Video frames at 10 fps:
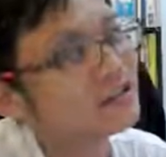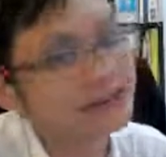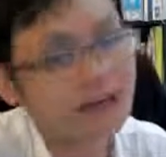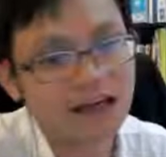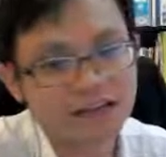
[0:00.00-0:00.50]

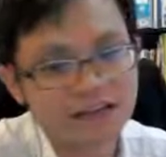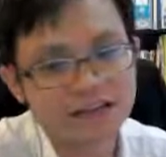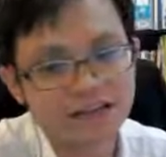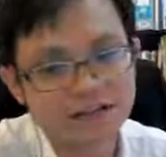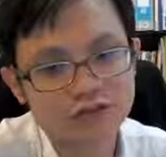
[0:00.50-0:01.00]
That is
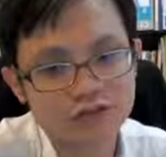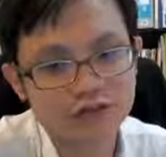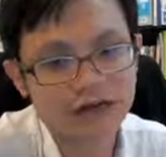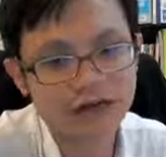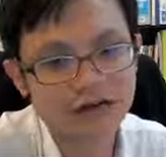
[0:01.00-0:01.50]
true.
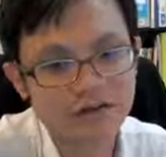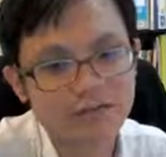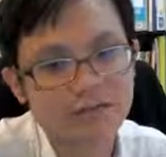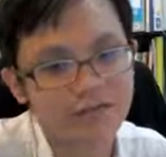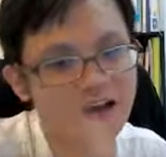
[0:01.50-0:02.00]
I got
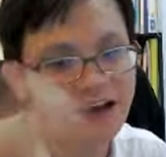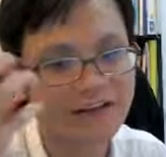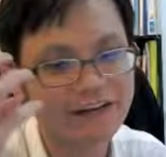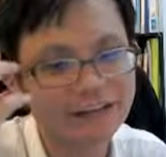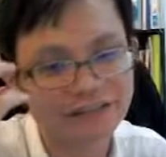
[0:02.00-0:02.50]

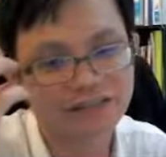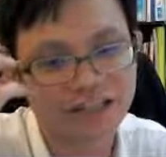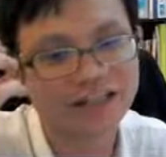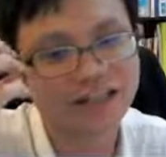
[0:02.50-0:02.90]
very stressed.